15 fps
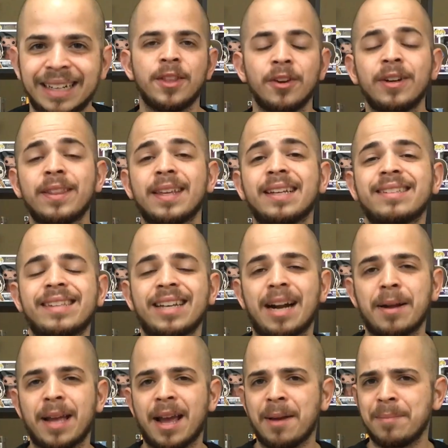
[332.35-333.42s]
The only thing is that
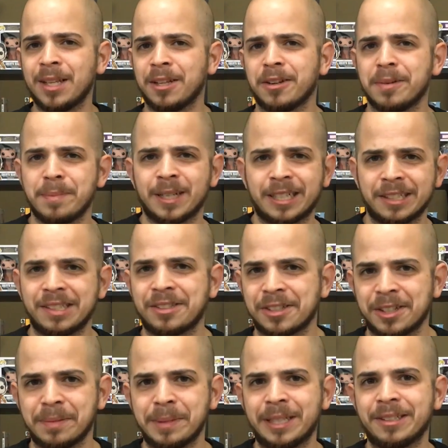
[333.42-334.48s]
I am a little bit
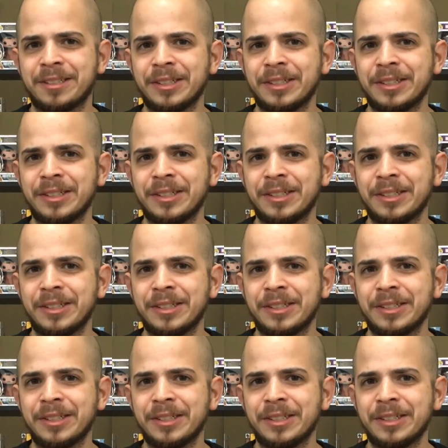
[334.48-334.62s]
concerned because